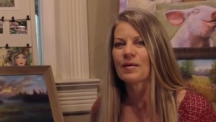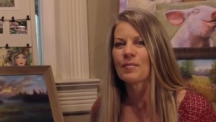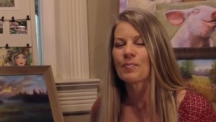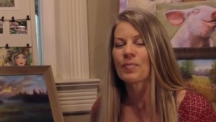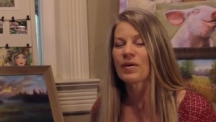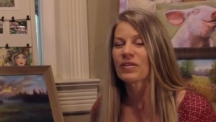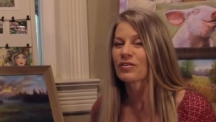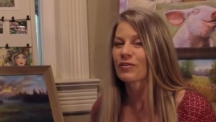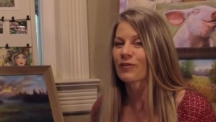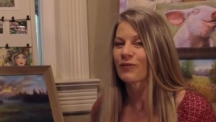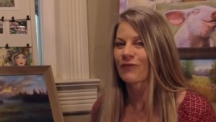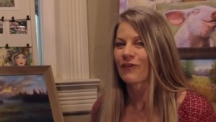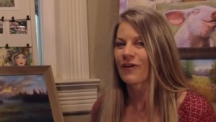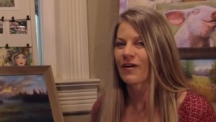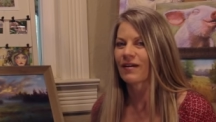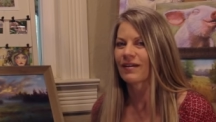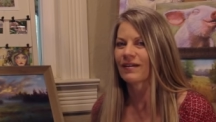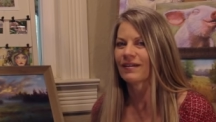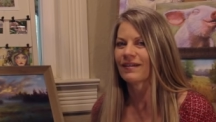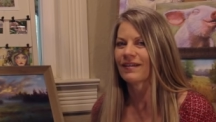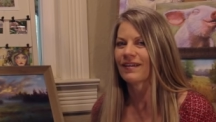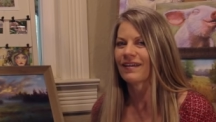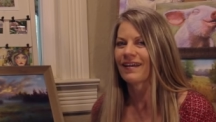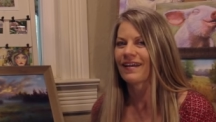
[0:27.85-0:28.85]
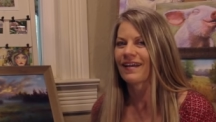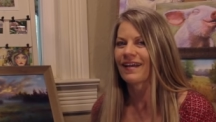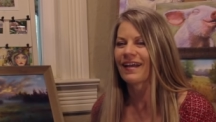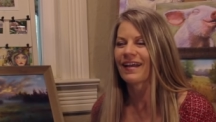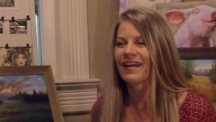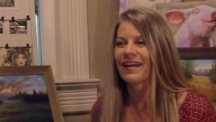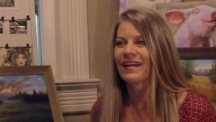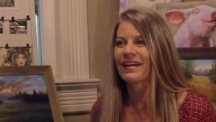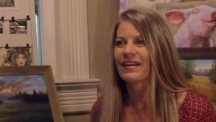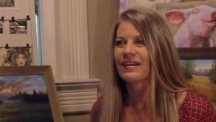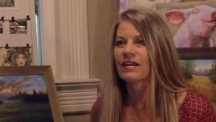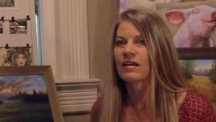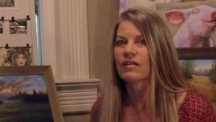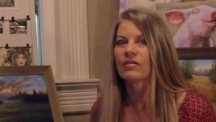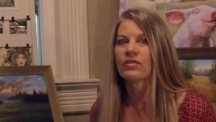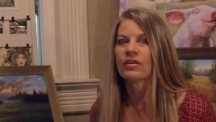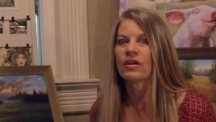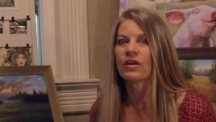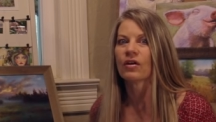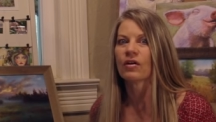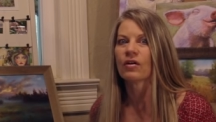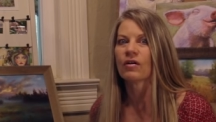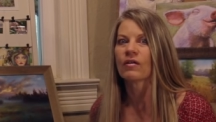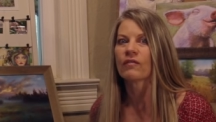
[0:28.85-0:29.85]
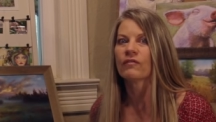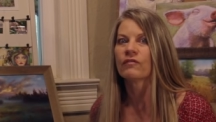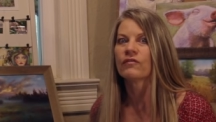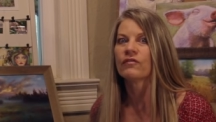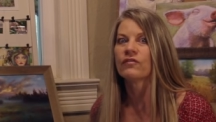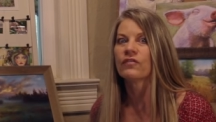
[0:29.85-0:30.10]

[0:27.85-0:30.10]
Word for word: but they're fun and they're